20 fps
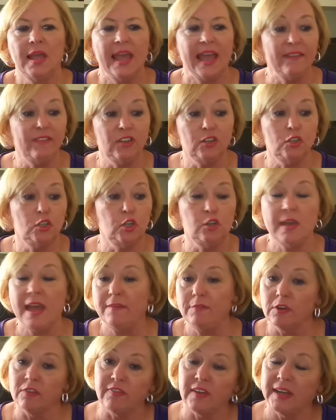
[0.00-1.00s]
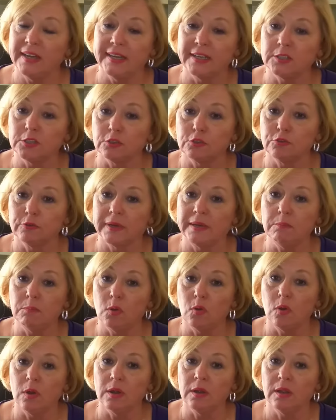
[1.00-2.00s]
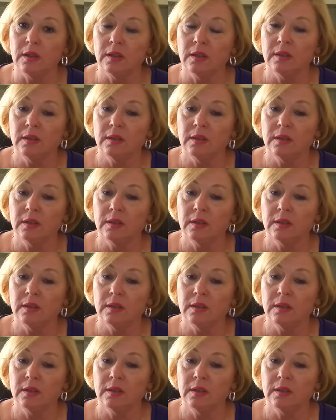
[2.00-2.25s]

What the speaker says: Do you have your financial dream board?